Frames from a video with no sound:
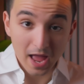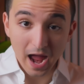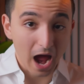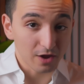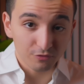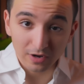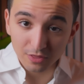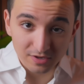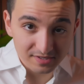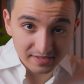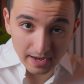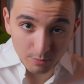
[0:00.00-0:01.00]
I felt the
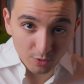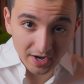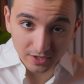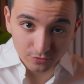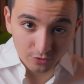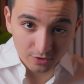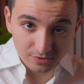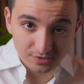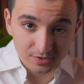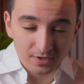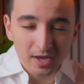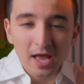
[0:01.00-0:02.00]
same way at
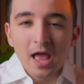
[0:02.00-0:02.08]
first,